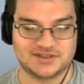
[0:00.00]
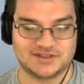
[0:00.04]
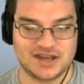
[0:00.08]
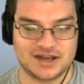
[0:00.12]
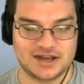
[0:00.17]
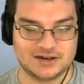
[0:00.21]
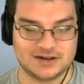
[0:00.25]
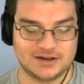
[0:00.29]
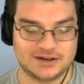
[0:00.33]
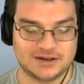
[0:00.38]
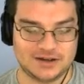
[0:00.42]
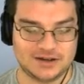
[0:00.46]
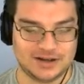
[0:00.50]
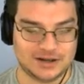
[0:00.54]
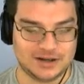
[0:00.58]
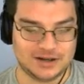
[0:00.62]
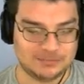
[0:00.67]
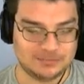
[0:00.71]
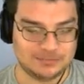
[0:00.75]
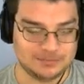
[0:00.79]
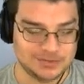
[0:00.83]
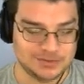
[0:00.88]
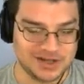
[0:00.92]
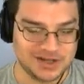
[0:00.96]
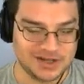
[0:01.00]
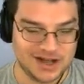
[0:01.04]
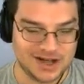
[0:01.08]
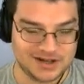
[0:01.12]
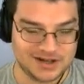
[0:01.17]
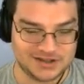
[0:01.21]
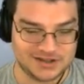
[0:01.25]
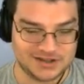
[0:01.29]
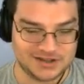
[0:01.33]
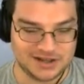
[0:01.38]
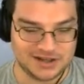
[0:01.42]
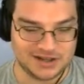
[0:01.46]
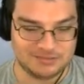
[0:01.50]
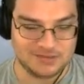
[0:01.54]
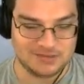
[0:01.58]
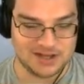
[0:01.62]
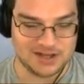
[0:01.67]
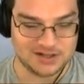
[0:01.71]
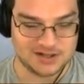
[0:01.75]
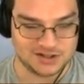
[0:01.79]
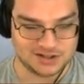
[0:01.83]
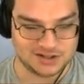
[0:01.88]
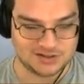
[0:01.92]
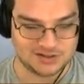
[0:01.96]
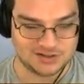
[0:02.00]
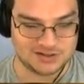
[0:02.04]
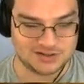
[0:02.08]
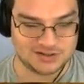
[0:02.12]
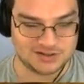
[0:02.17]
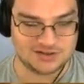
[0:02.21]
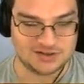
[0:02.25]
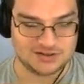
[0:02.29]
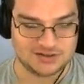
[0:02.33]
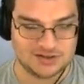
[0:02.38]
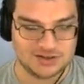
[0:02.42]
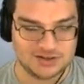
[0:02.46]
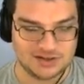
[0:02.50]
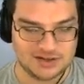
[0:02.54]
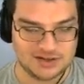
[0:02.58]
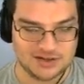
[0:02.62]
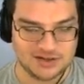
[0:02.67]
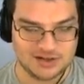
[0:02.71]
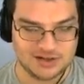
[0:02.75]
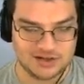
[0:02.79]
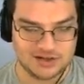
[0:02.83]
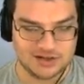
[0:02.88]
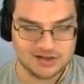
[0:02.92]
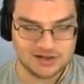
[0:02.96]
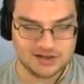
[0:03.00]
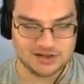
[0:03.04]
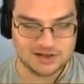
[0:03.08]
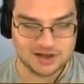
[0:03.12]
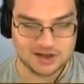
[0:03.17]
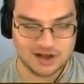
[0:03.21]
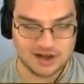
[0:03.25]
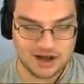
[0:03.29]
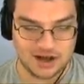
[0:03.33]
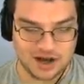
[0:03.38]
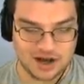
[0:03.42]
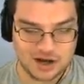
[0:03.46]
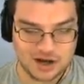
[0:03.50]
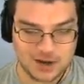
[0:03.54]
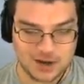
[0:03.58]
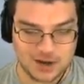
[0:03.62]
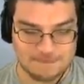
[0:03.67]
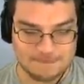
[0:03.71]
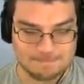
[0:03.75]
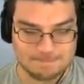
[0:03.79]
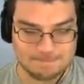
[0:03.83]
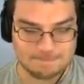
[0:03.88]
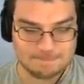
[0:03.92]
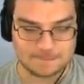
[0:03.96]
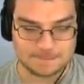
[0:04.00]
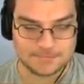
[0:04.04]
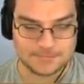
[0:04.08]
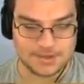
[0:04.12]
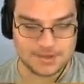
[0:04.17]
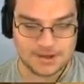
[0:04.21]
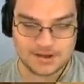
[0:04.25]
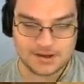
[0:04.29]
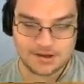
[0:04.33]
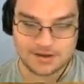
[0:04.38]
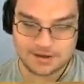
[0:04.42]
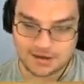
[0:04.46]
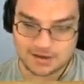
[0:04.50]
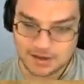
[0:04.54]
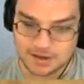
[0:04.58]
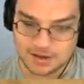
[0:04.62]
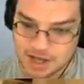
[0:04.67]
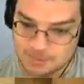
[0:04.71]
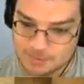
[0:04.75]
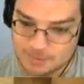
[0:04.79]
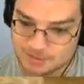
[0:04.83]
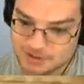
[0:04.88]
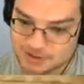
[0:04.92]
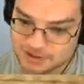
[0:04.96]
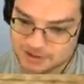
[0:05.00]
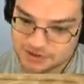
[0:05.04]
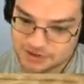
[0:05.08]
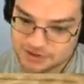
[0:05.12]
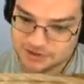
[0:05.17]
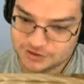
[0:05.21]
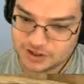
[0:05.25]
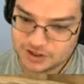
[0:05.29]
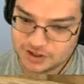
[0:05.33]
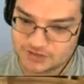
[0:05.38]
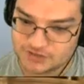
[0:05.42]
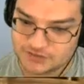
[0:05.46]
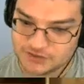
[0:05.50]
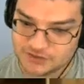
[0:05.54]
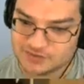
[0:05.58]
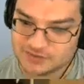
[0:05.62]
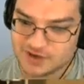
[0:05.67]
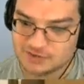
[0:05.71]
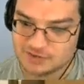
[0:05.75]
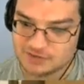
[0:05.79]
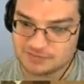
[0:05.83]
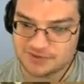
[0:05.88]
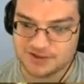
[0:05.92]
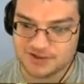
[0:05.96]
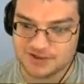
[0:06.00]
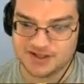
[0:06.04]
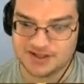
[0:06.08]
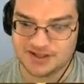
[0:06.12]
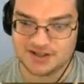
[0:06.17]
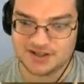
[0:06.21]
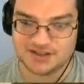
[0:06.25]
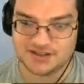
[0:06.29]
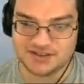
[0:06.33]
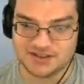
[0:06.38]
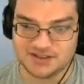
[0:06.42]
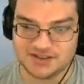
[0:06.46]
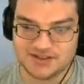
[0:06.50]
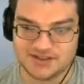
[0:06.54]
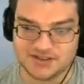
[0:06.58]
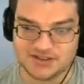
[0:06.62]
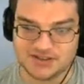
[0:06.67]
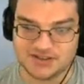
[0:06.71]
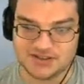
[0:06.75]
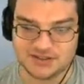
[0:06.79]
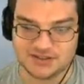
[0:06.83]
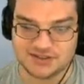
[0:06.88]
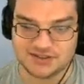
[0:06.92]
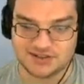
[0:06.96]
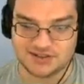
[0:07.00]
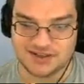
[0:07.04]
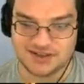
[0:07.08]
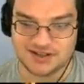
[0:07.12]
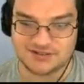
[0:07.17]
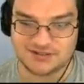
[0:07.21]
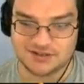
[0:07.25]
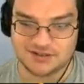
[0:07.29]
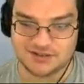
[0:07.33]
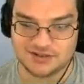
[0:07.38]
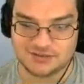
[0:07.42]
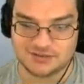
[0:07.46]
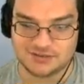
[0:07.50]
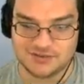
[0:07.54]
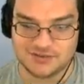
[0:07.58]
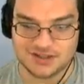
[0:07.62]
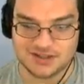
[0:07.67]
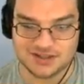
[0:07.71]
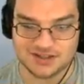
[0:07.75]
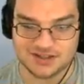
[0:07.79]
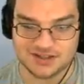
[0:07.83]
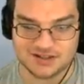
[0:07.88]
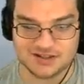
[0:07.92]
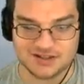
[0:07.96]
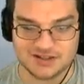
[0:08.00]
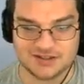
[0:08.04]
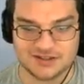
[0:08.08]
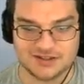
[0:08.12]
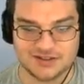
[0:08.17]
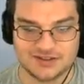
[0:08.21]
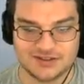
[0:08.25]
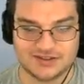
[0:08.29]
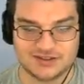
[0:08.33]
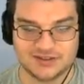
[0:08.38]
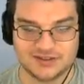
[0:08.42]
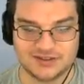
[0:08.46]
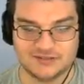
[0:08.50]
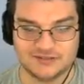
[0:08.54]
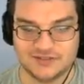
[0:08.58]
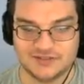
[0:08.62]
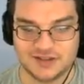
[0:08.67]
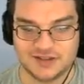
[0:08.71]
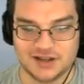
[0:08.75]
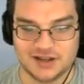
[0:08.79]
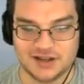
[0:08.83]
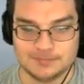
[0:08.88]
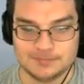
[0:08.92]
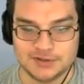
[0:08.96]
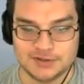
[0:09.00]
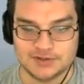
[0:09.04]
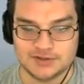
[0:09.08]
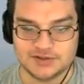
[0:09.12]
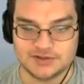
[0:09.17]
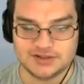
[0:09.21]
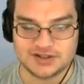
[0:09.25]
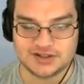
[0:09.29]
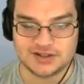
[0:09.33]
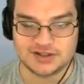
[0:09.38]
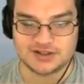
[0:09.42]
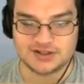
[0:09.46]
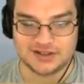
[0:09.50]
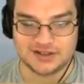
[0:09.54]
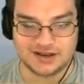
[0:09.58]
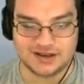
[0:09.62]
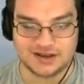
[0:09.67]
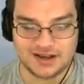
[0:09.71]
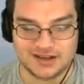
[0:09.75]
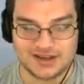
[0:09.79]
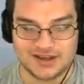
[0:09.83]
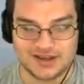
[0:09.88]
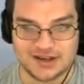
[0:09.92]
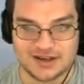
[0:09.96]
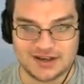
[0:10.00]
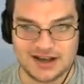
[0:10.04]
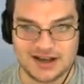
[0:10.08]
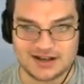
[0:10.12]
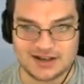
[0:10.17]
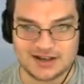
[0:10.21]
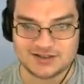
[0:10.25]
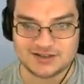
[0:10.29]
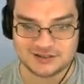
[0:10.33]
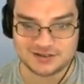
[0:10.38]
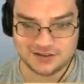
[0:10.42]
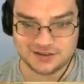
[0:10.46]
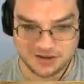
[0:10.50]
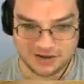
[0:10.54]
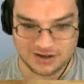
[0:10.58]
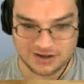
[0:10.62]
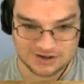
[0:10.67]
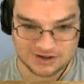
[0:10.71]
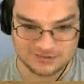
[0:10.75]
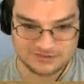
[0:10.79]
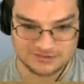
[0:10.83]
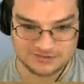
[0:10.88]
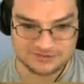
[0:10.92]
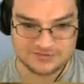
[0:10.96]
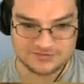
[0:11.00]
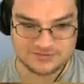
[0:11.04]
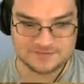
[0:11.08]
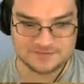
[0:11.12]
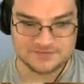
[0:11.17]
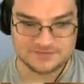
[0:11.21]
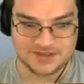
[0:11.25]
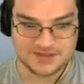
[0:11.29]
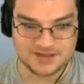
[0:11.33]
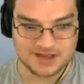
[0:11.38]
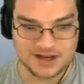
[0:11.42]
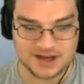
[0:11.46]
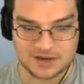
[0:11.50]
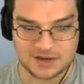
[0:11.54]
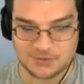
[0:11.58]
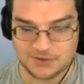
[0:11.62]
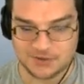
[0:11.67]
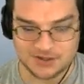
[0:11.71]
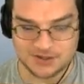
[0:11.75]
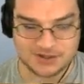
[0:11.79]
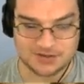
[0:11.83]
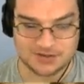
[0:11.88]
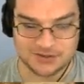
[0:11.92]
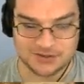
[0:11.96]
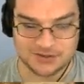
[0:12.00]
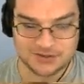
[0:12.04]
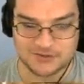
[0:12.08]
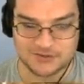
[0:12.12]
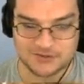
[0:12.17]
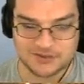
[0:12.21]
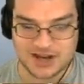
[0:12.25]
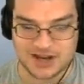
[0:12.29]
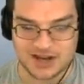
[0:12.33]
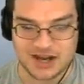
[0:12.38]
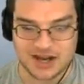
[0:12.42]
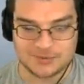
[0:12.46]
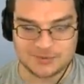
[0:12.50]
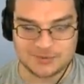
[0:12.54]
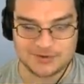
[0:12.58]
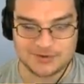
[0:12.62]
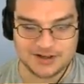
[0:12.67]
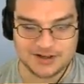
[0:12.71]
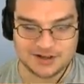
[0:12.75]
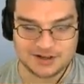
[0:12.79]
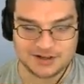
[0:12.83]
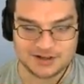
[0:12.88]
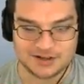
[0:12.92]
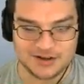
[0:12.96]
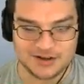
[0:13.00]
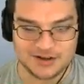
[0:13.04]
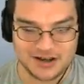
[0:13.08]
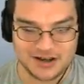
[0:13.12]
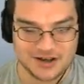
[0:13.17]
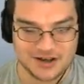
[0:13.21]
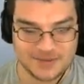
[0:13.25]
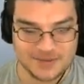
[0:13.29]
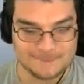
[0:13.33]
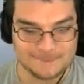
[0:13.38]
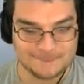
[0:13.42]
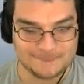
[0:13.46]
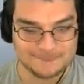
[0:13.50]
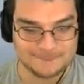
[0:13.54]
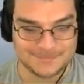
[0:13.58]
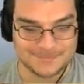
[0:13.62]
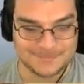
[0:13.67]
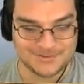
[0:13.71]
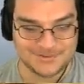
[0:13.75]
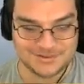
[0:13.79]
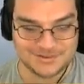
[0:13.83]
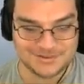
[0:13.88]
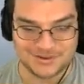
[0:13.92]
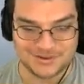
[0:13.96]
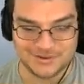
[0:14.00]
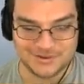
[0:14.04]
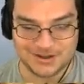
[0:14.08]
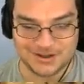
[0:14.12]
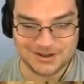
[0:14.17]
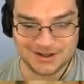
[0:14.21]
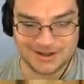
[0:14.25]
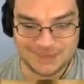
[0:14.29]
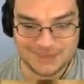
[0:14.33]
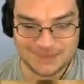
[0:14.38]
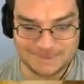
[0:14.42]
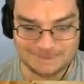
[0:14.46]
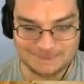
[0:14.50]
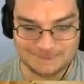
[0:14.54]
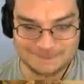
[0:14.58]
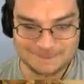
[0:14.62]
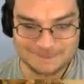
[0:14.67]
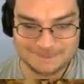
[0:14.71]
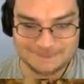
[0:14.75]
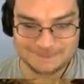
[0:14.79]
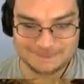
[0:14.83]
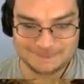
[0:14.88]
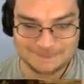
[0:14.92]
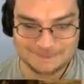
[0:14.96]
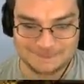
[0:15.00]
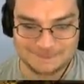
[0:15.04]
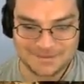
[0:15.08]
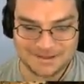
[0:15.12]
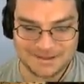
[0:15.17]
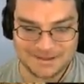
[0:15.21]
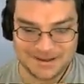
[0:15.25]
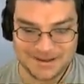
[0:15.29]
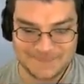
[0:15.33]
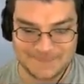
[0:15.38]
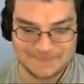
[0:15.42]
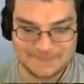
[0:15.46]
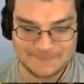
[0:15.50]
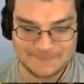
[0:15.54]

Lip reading: that Bugatti that I mentioned. I'm a little nervous about playing this level because of the music that I cannot turn off, and I really don't know if it's copyrighted or not, so, yeah.